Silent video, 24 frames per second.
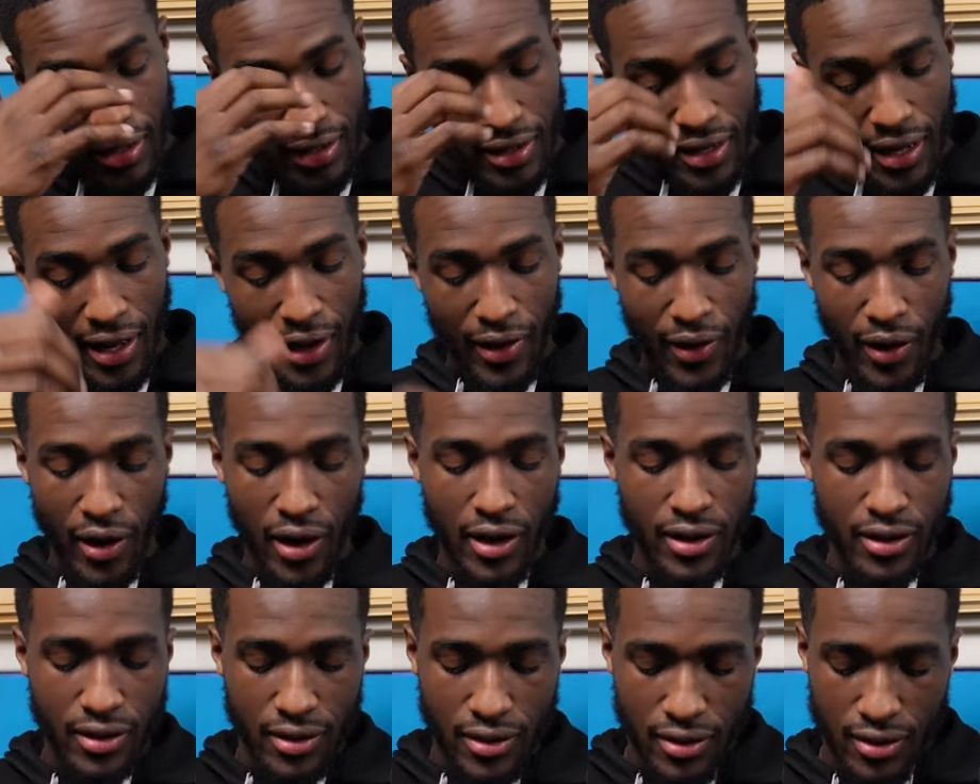how
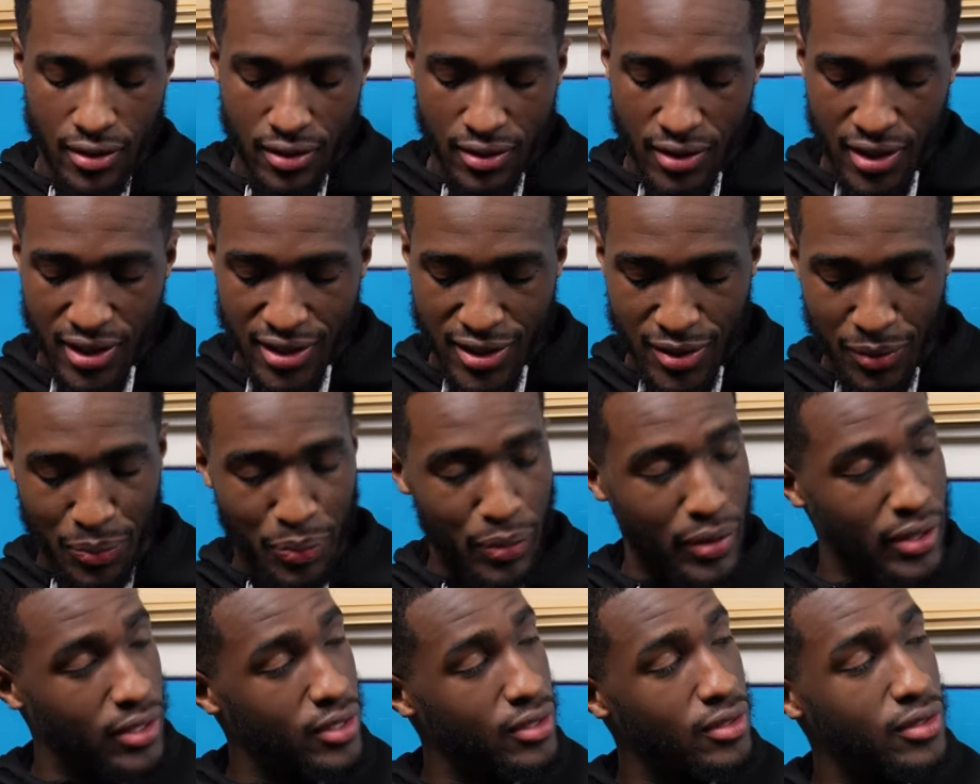
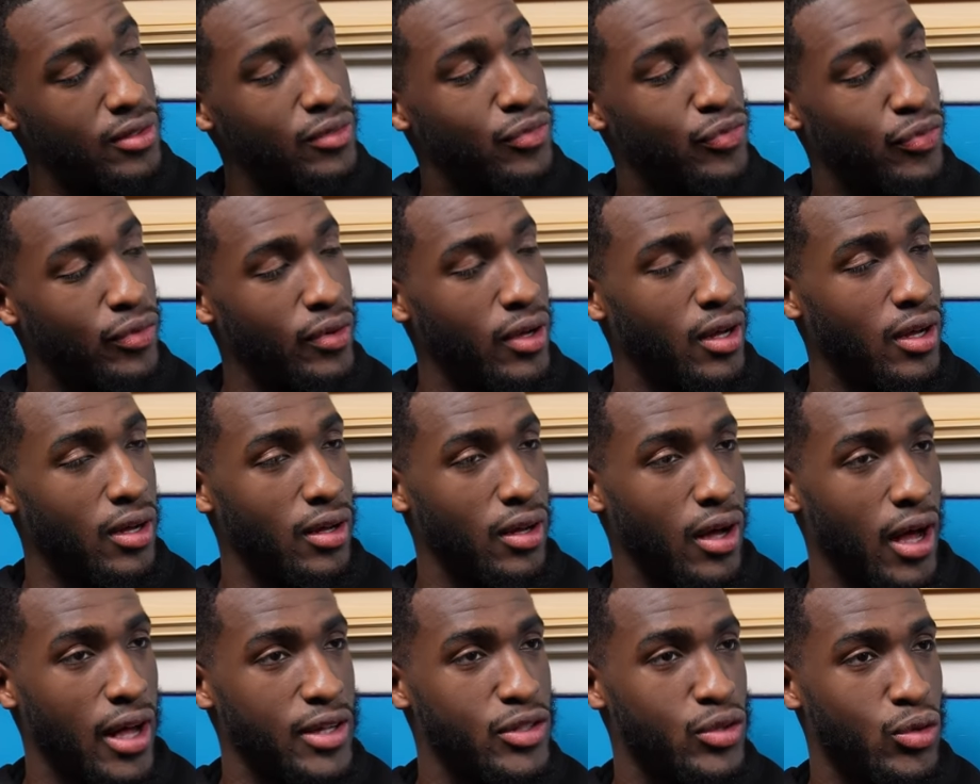undisciplined
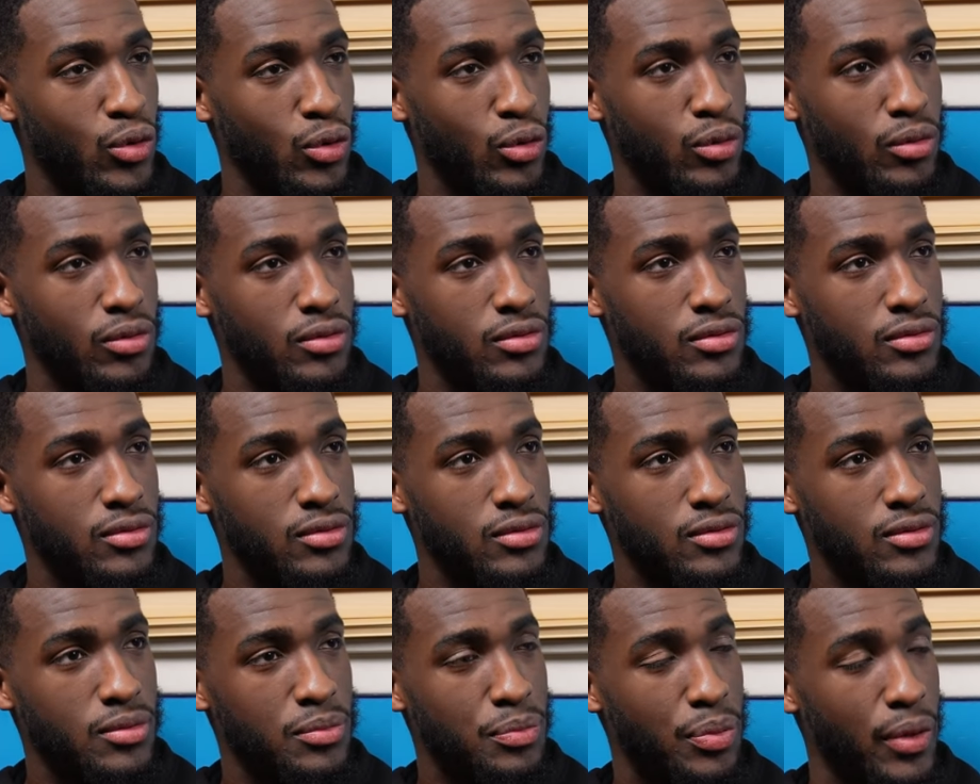uh, high school
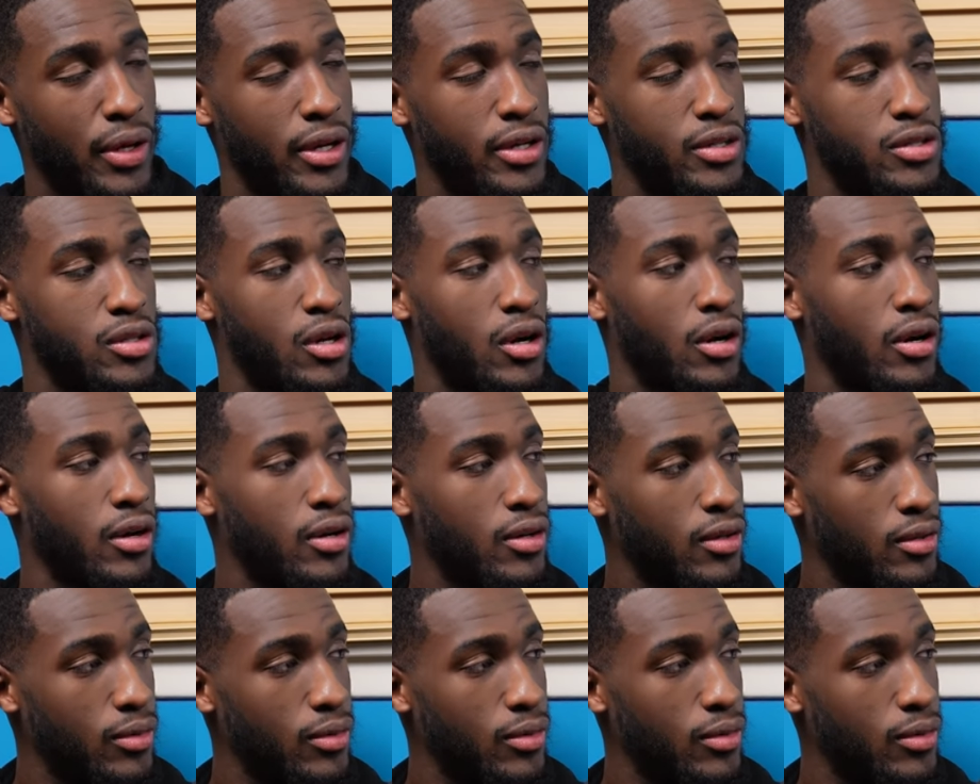players are.